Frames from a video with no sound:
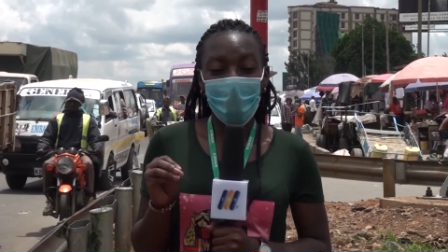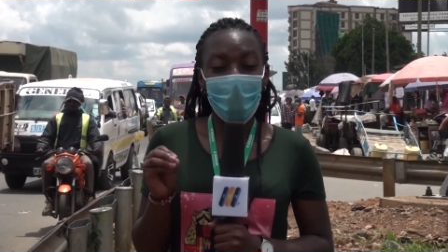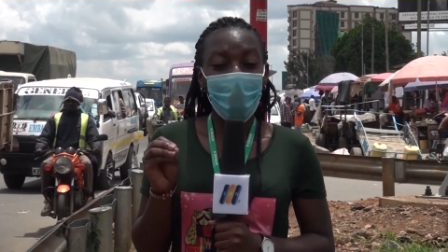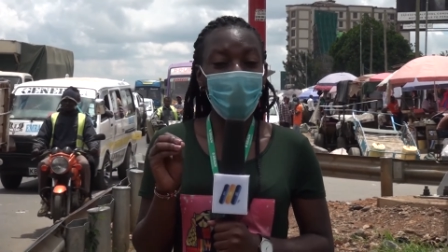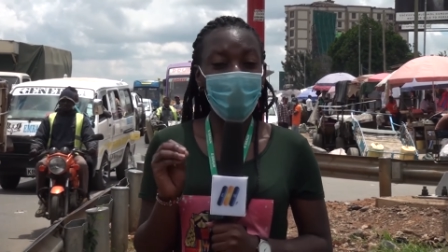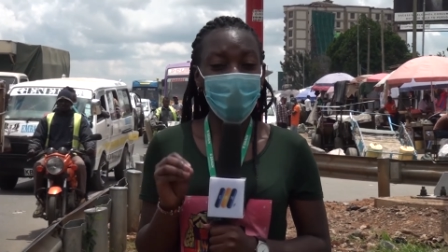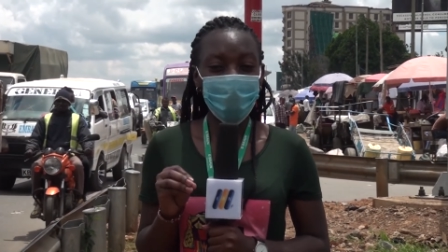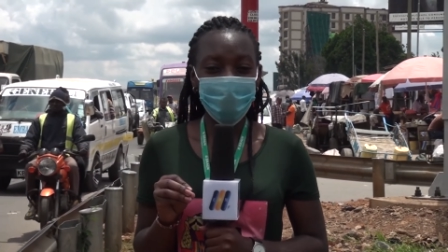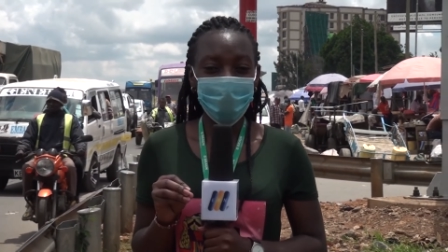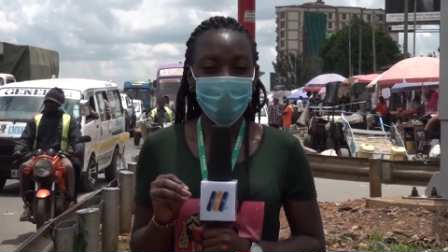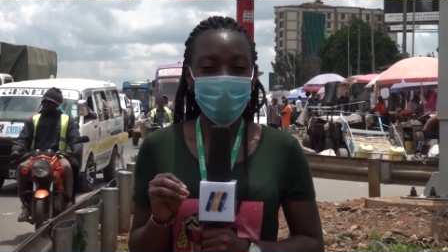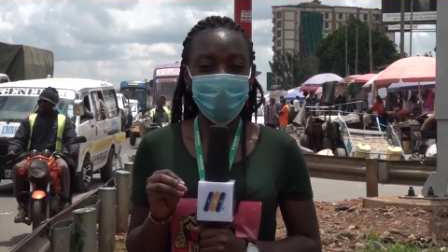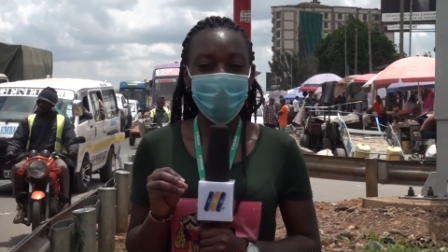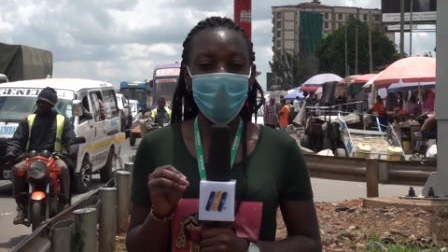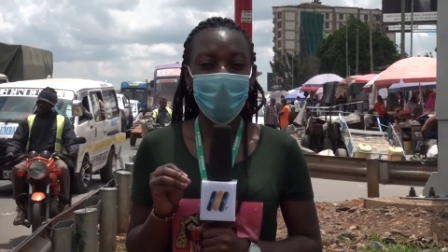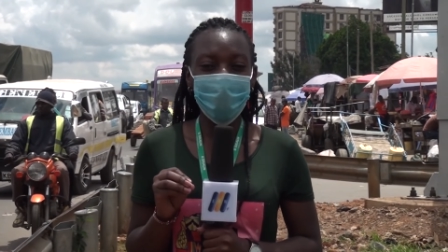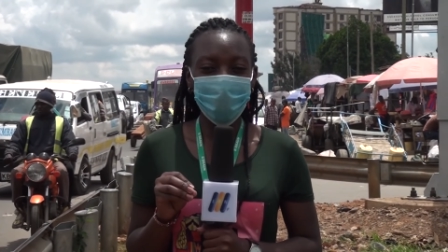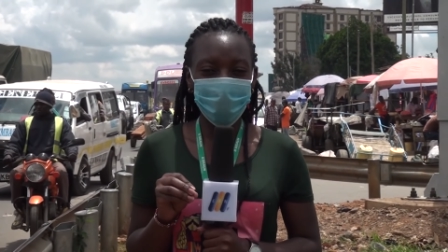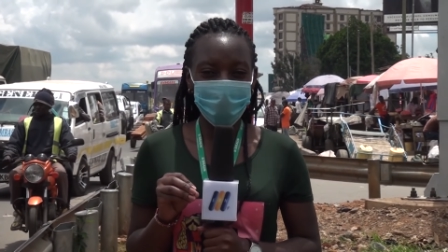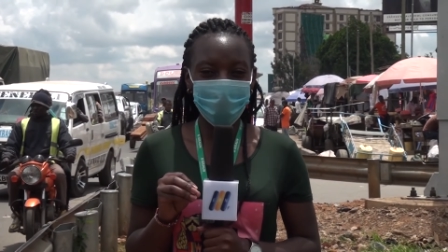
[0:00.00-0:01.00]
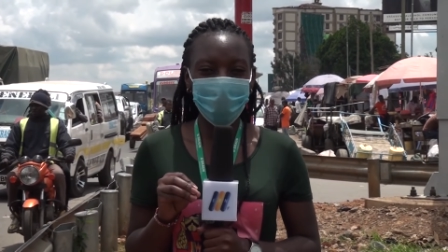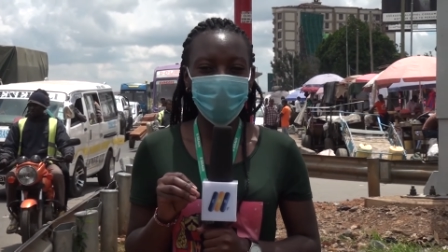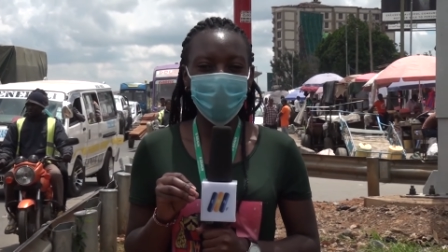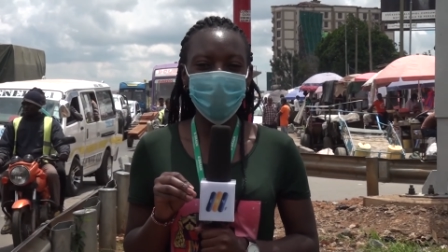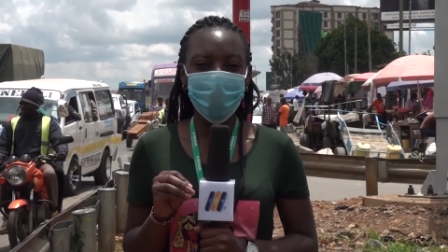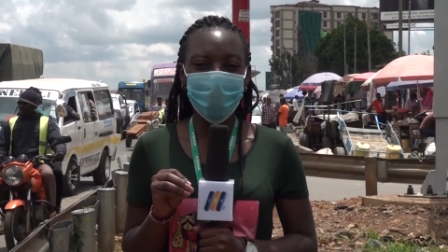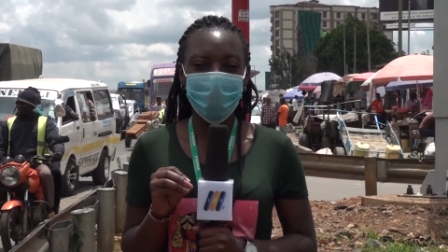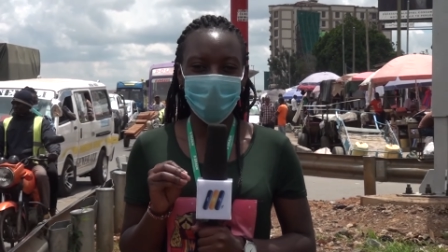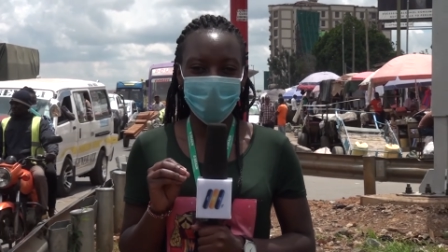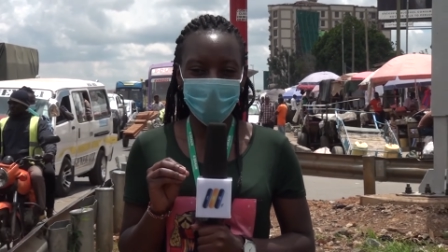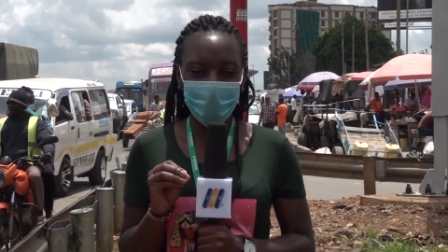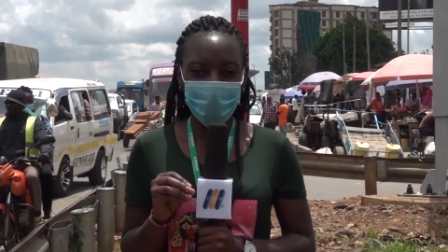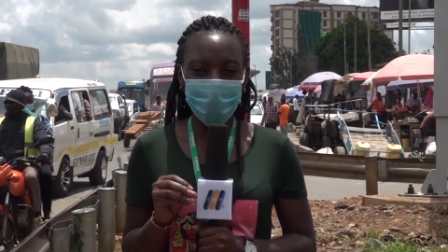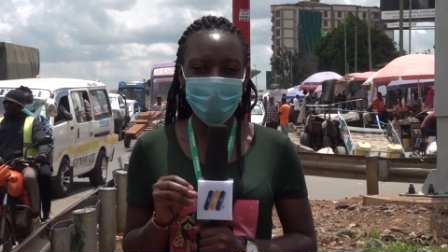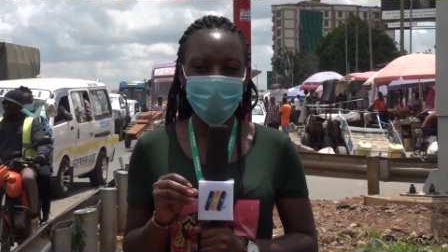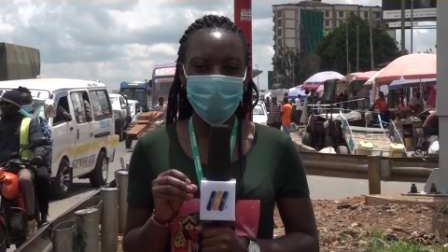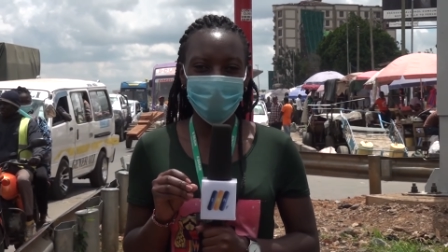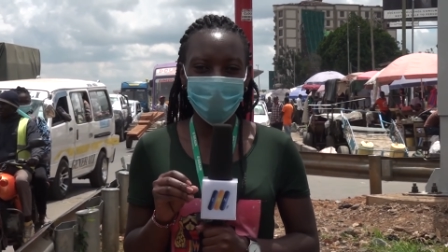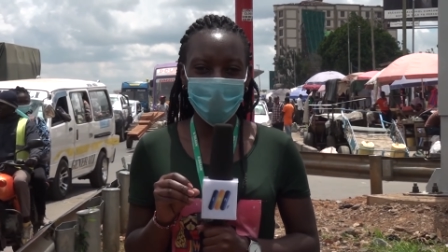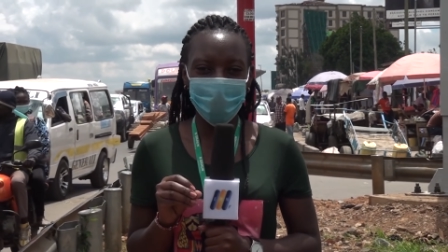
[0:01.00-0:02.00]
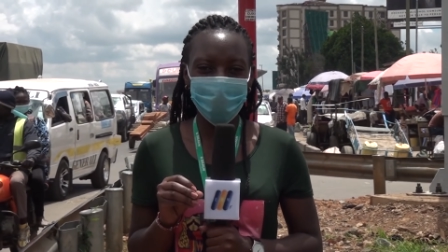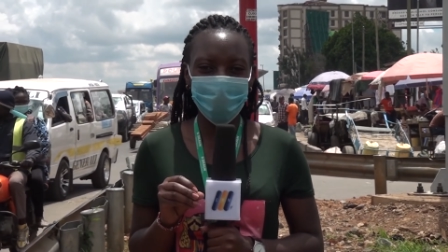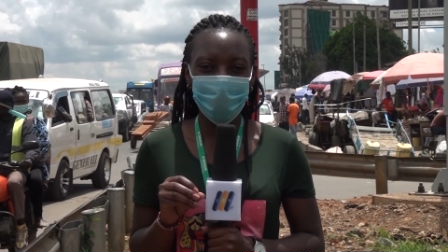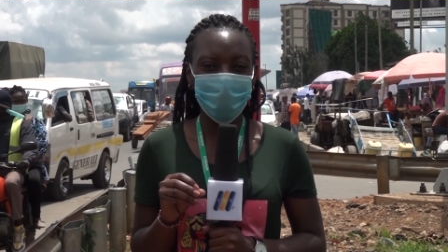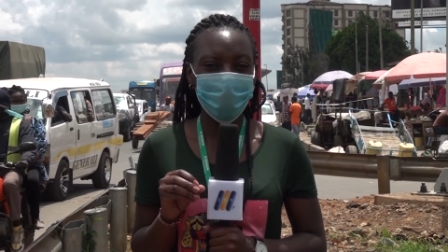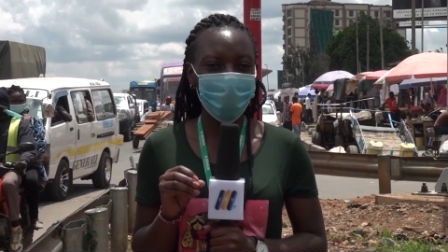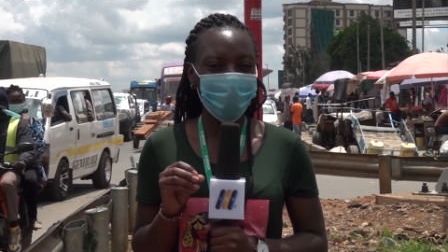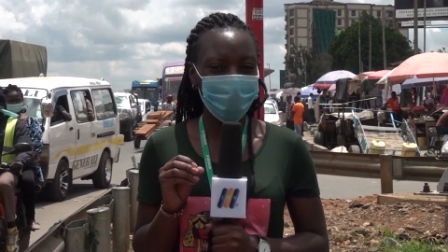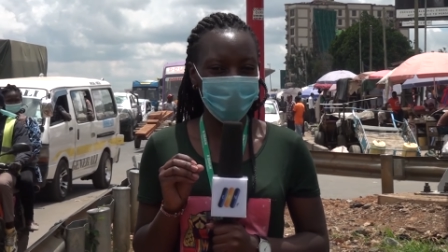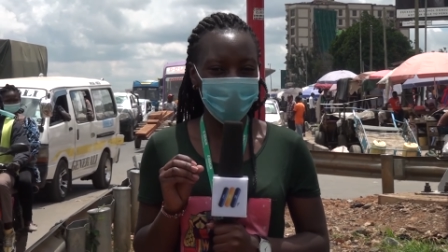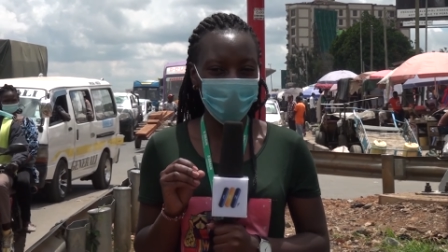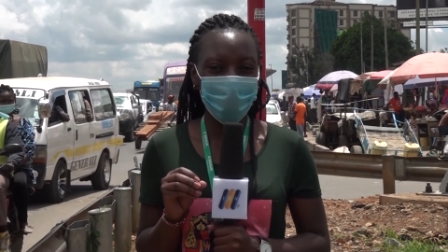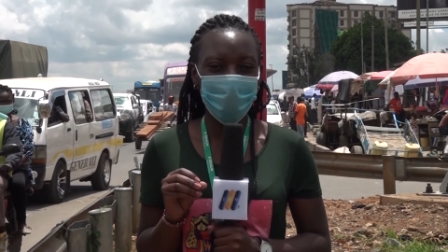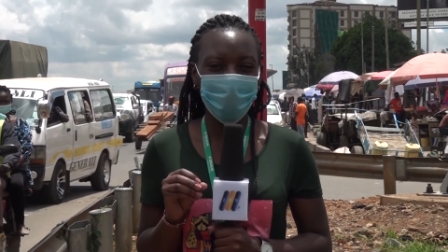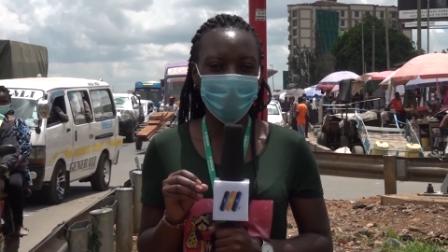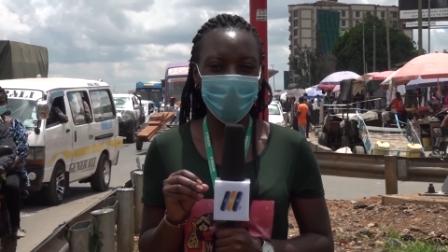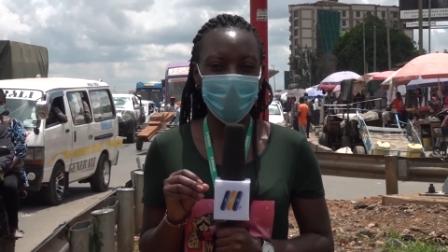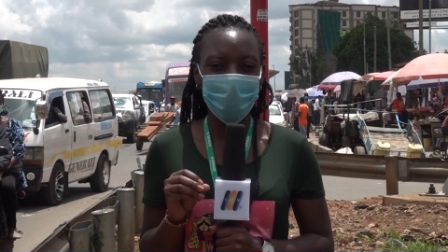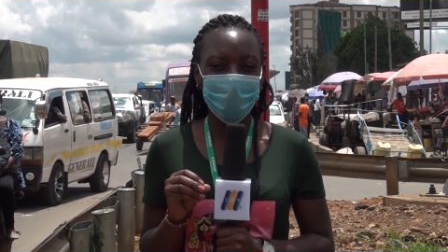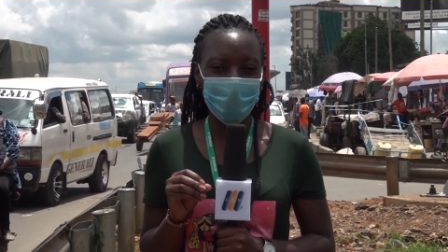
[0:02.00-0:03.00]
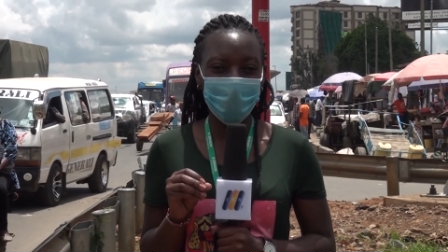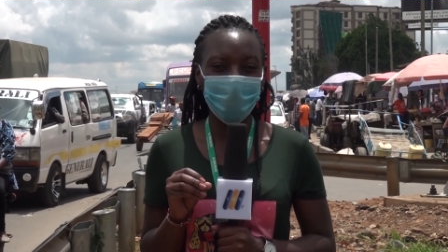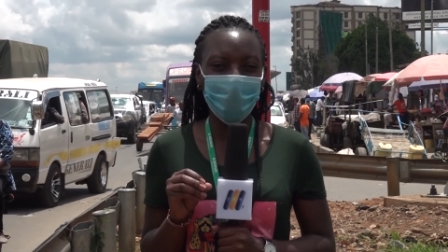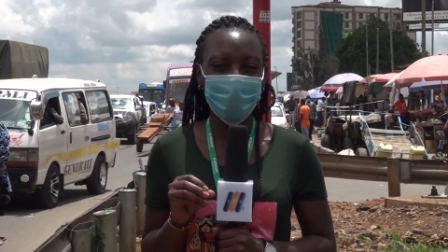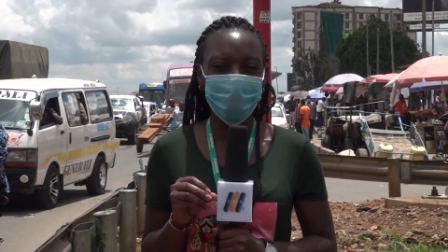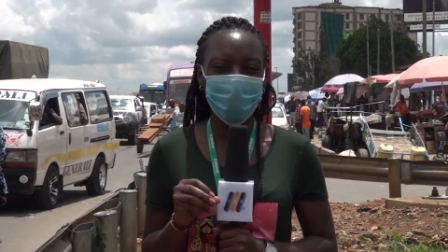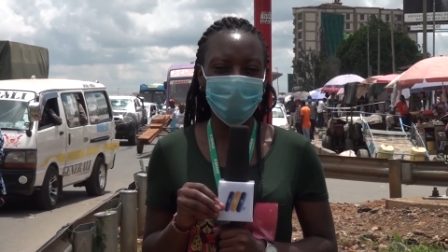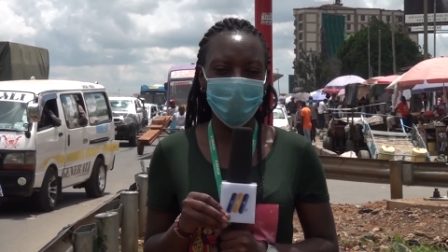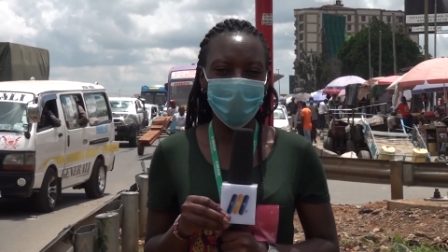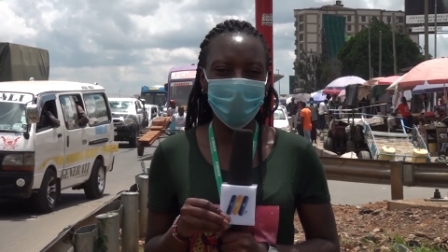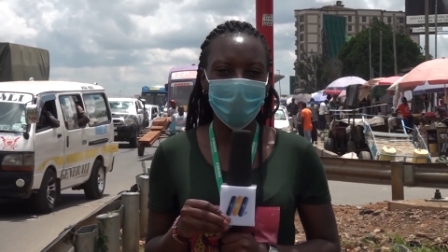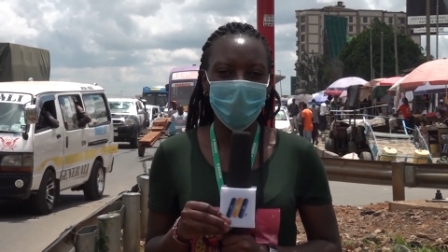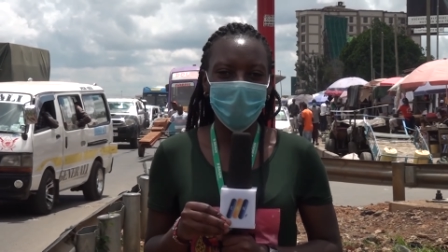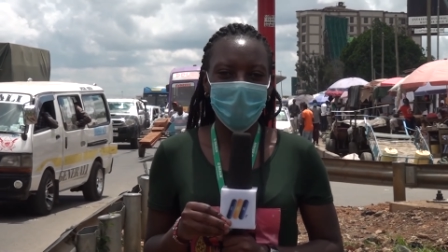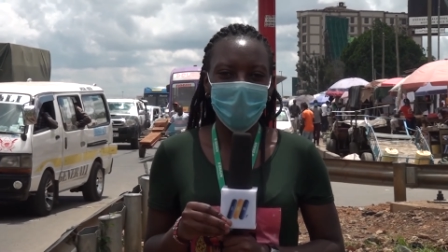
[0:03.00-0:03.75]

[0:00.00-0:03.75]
all these attributes to the rising cases of GBV in the country.